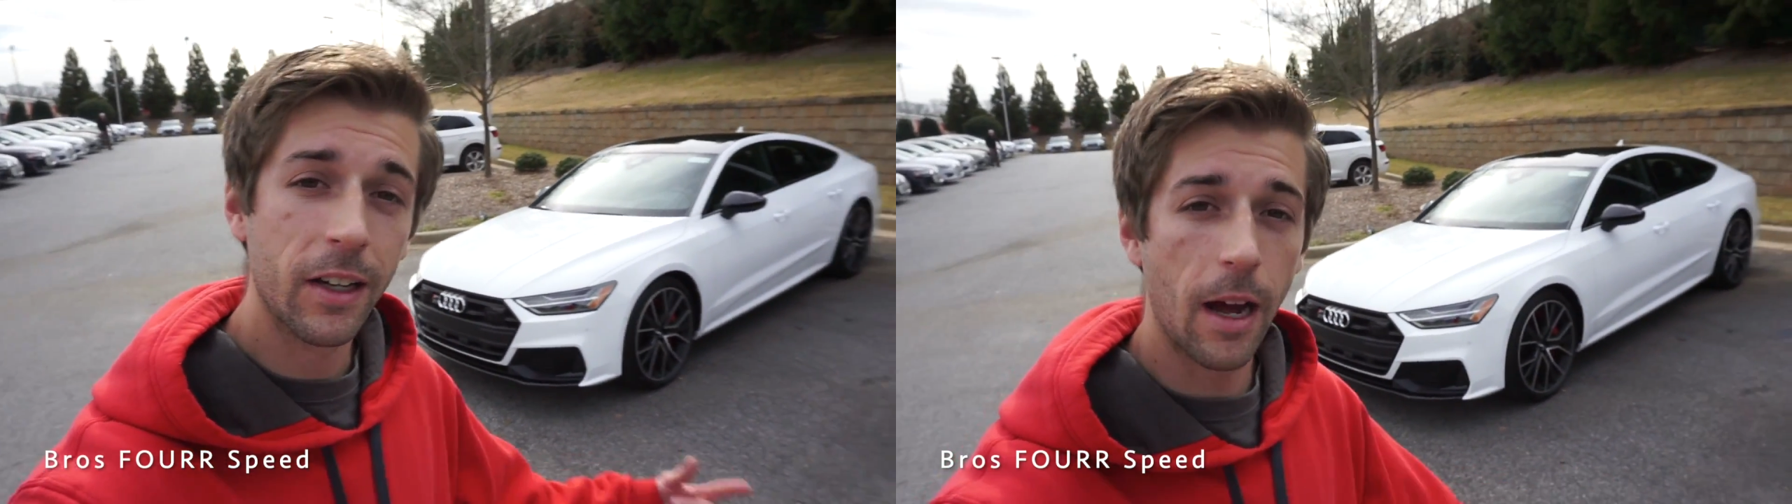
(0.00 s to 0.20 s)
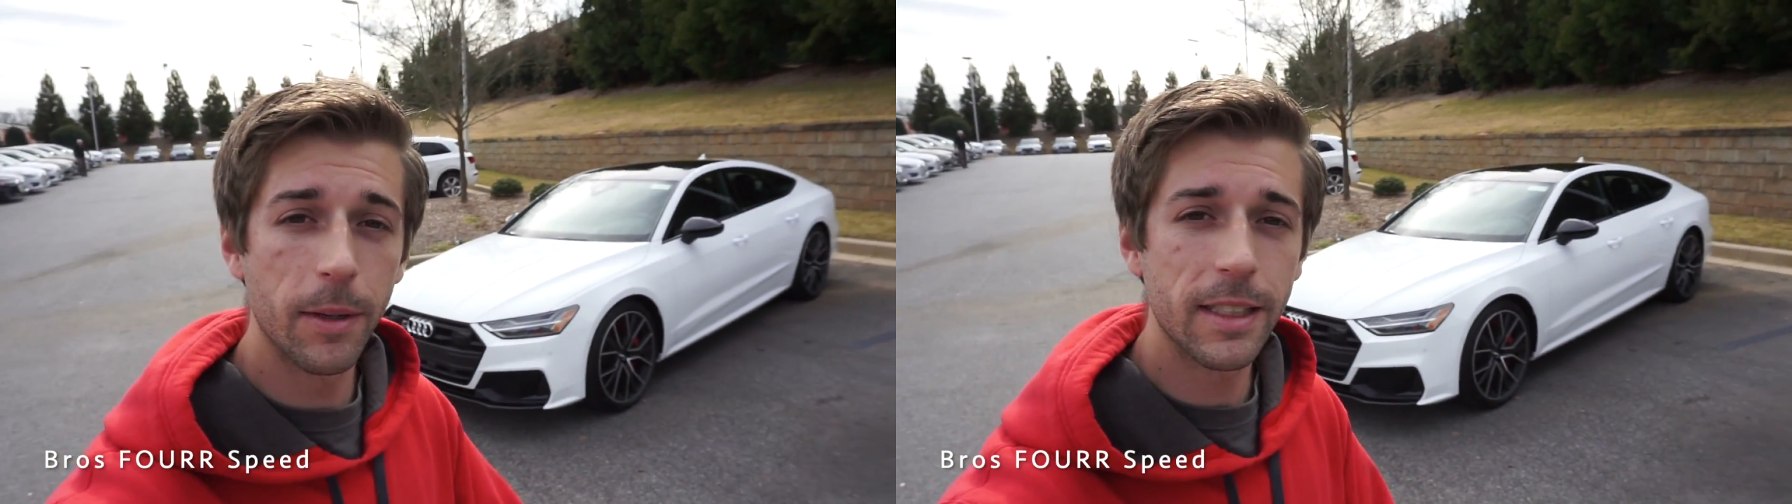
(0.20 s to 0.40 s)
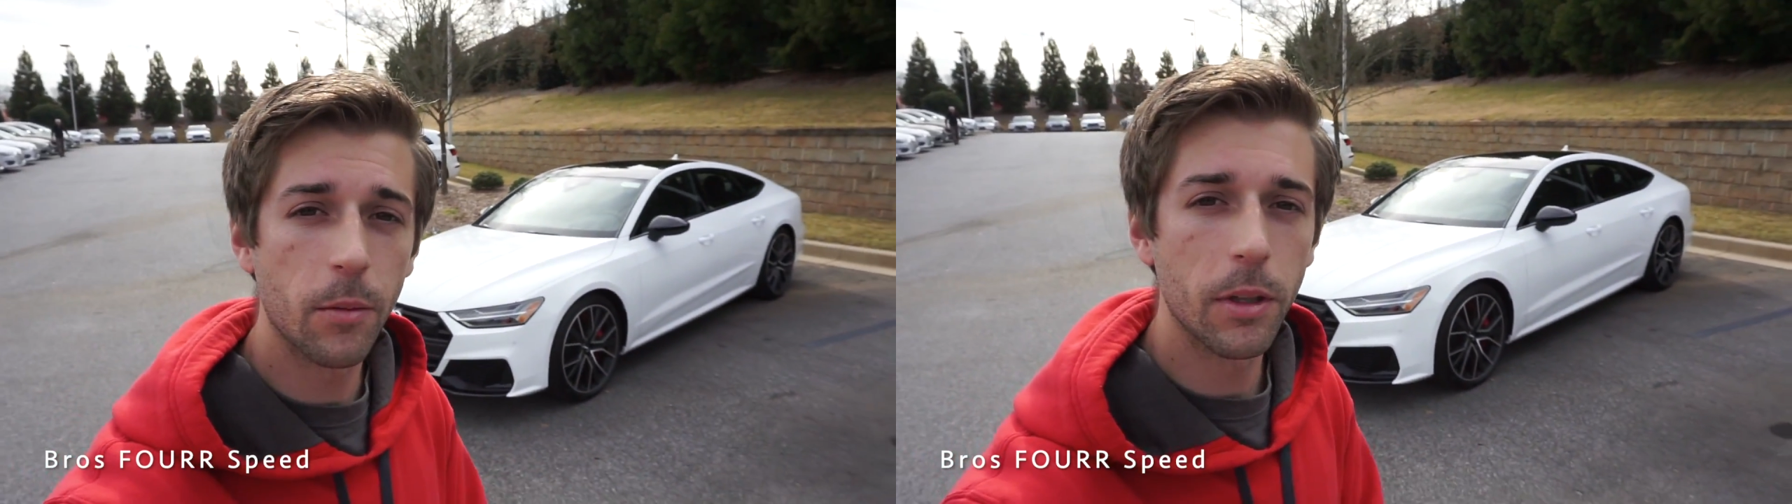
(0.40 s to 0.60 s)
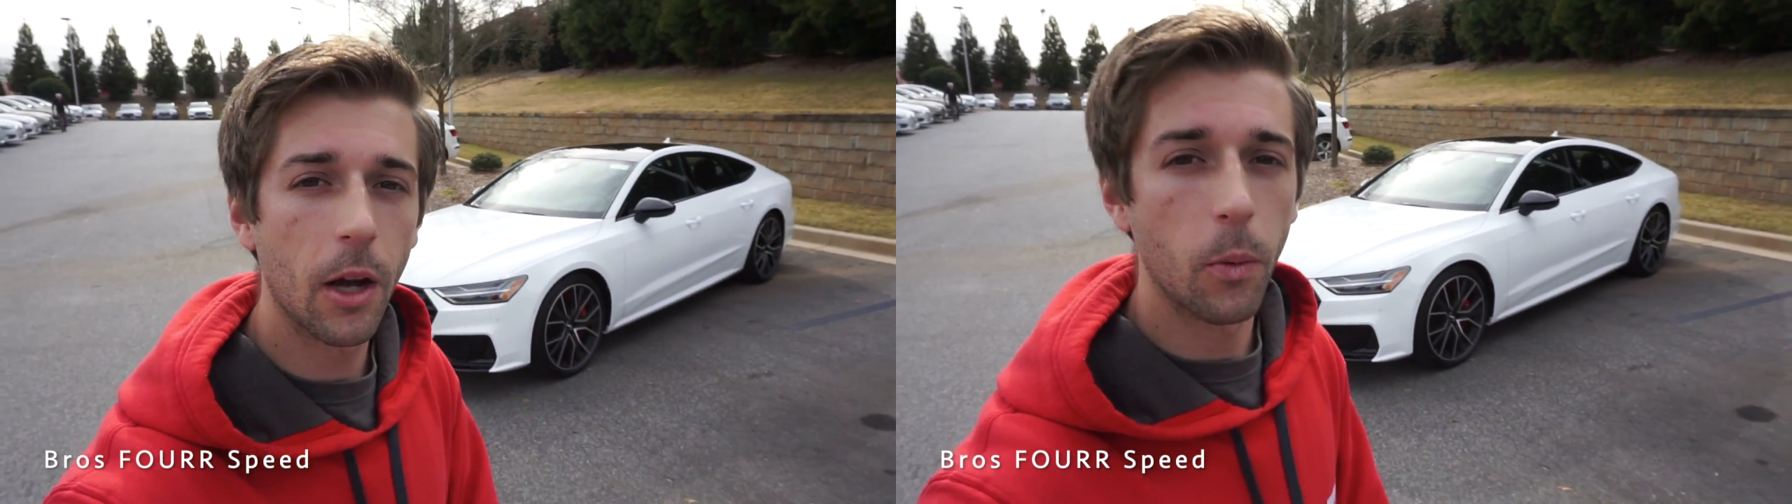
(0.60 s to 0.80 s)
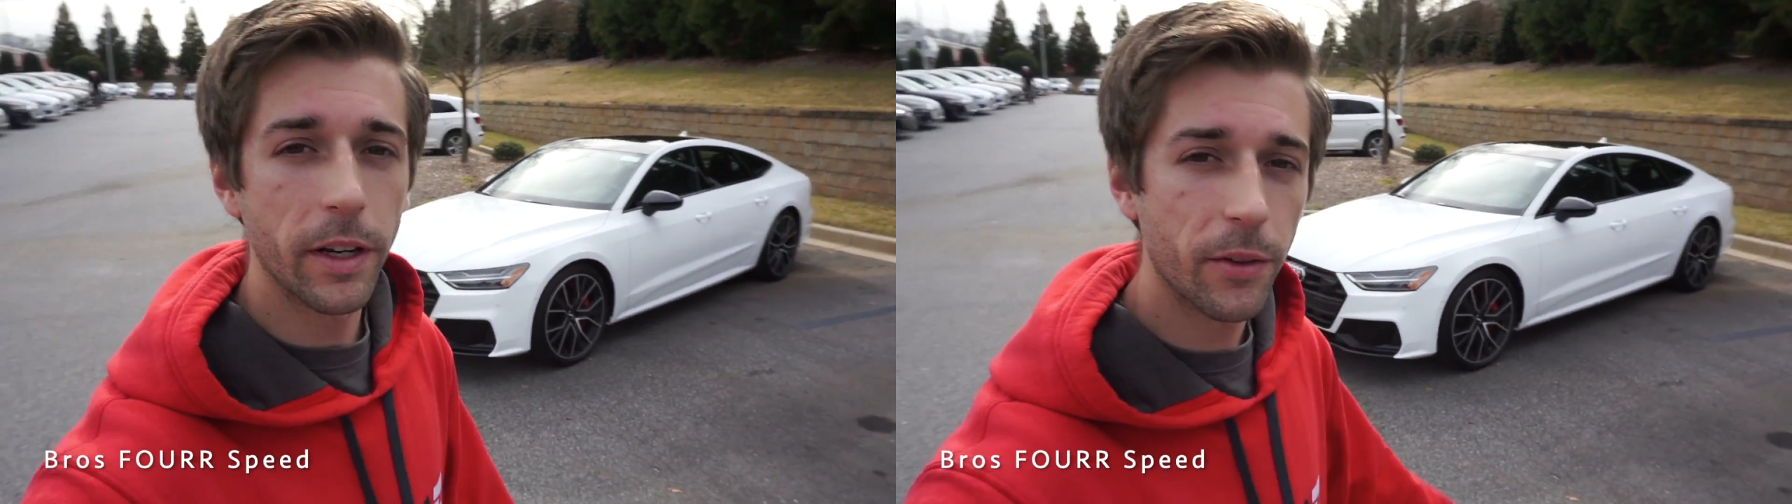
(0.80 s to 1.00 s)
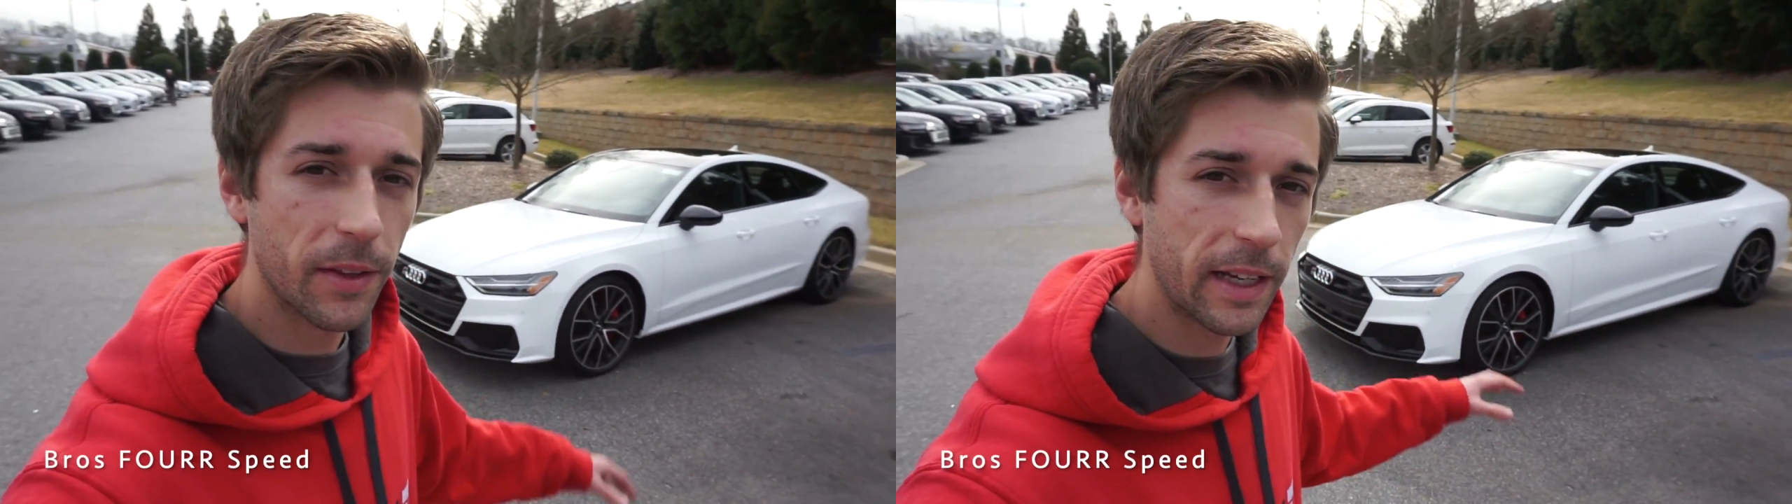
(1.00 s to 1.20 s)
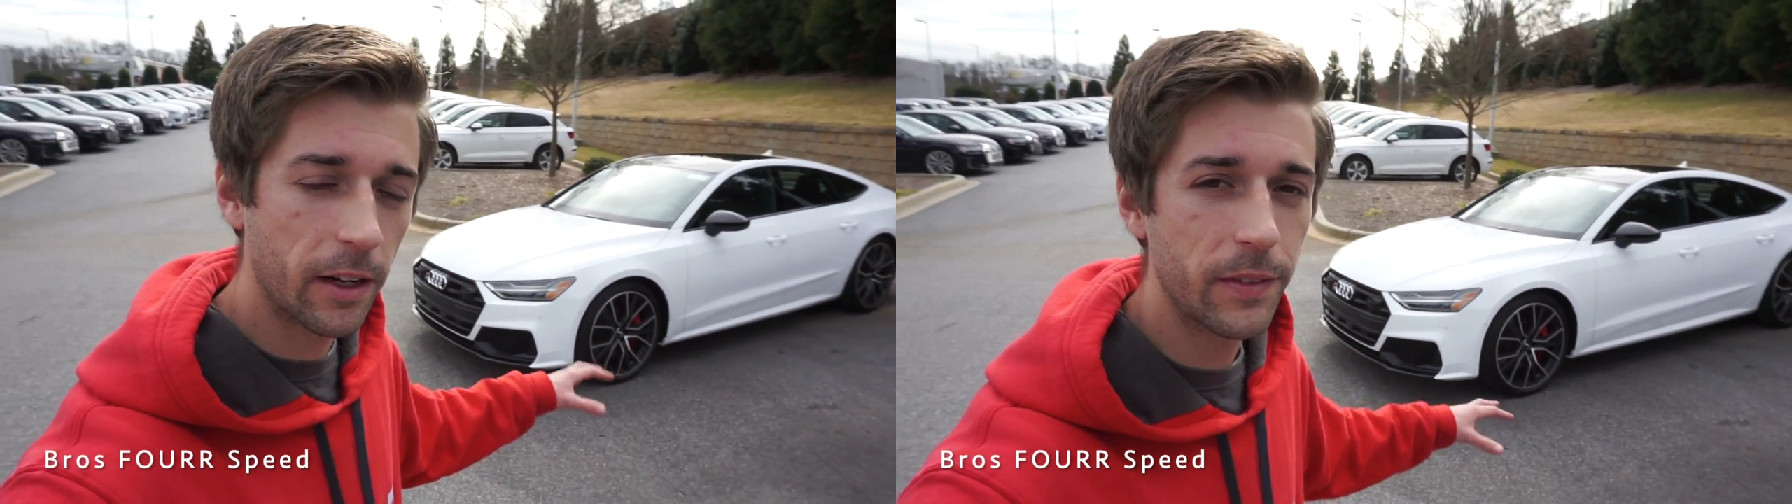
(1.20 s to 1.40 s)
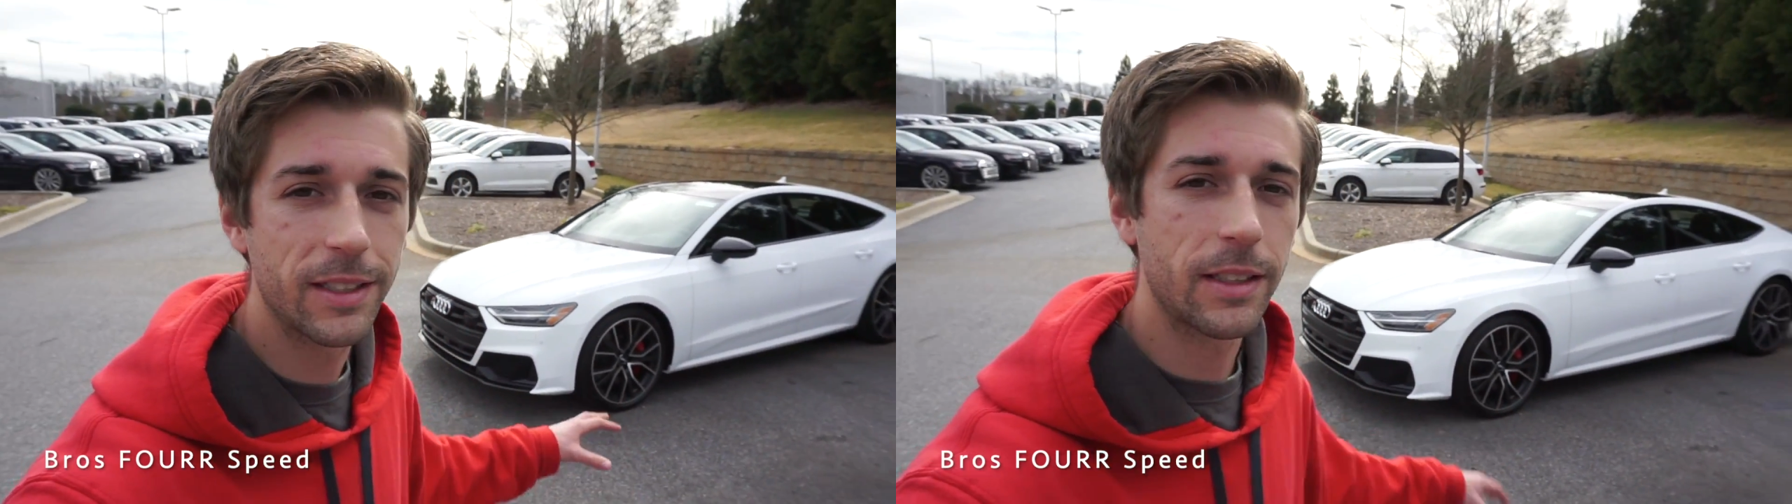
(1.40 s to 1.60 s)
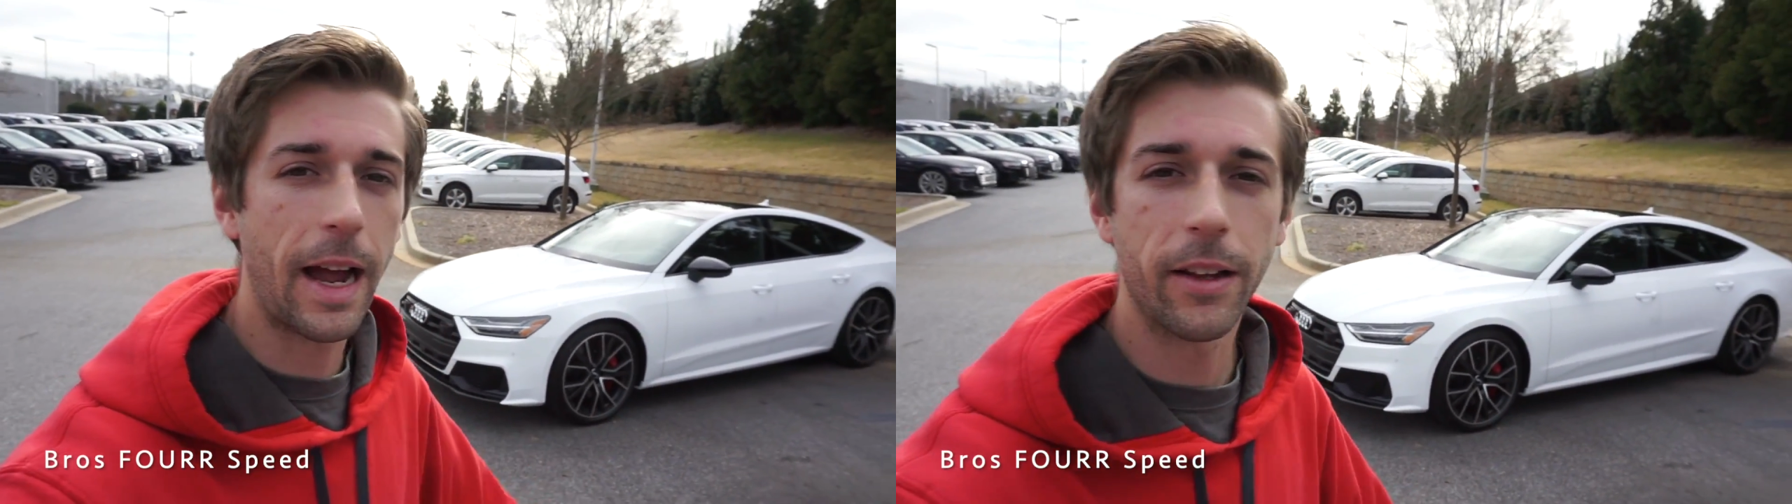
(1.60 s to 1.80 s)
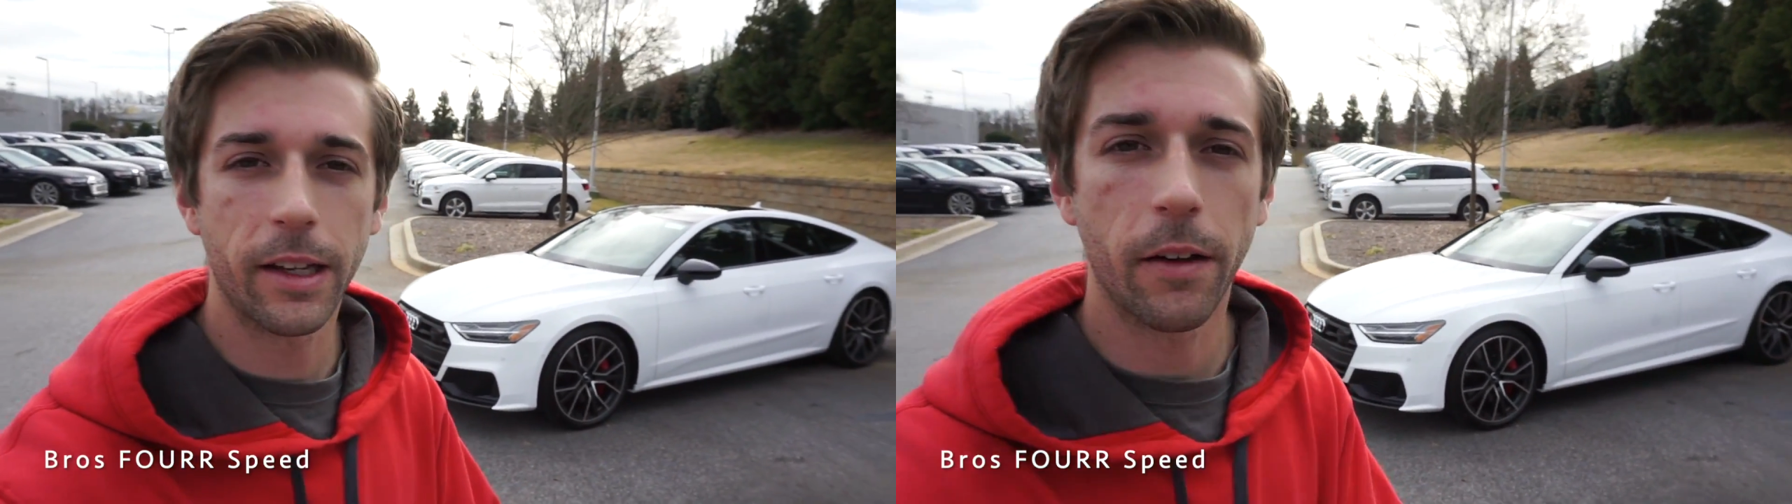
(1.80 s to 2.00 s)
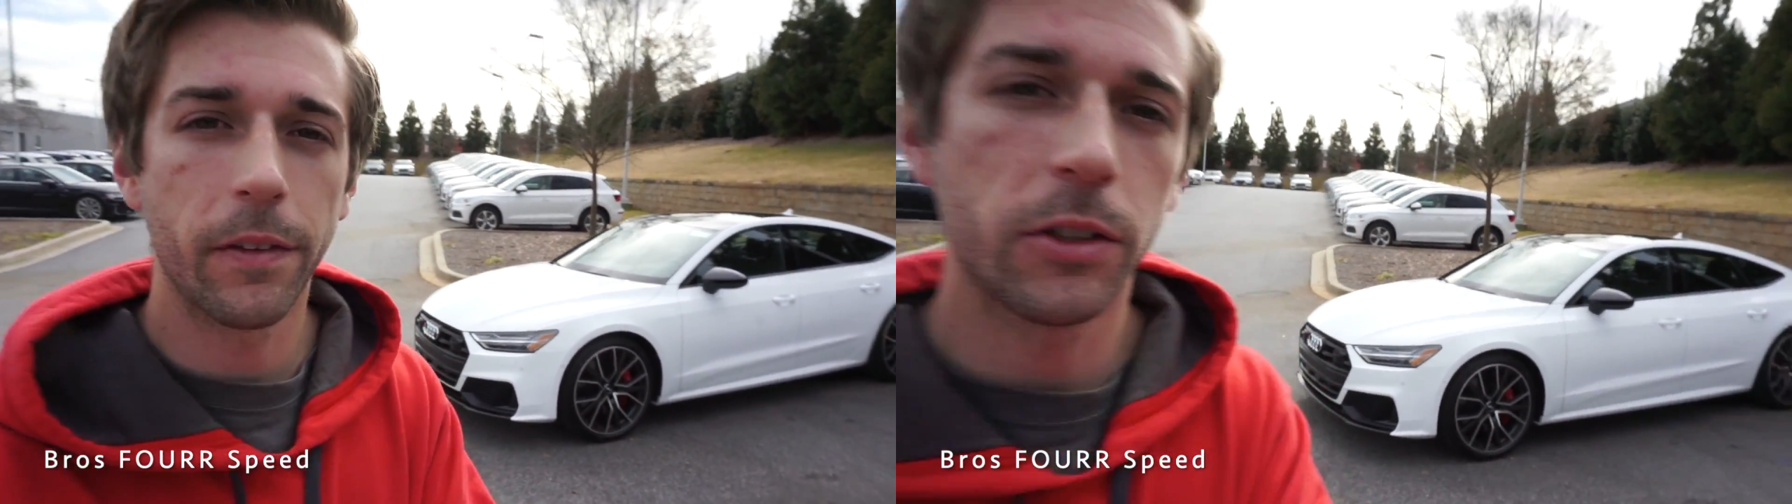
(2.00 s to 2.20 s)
Comment down below, what do you think of the styling of